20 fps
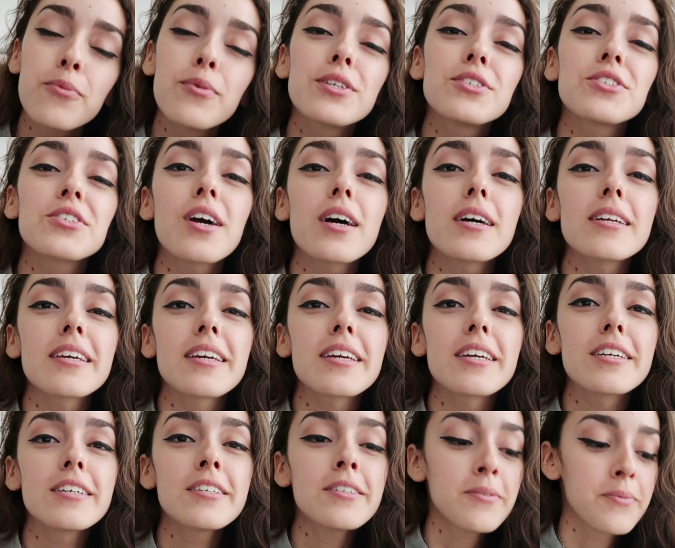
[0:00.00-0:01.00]
which got
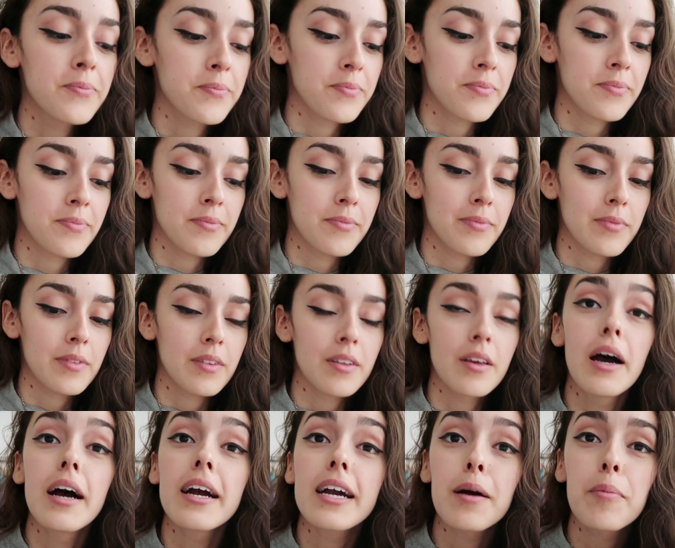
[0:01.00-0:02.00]
here
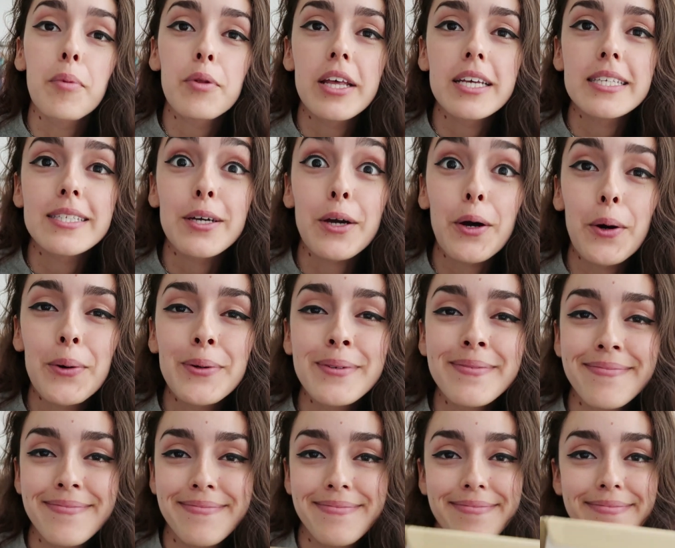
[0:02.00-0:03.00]
a couple days ago.